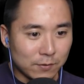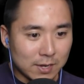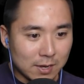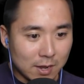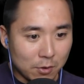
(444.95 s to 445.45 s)

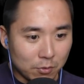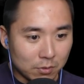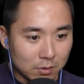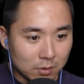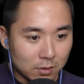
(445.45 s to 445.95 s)
freaking
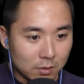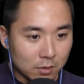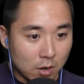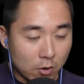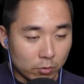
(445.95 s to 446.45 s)

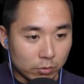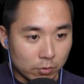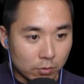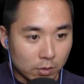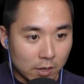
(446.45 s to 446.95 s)
out. Oh dude.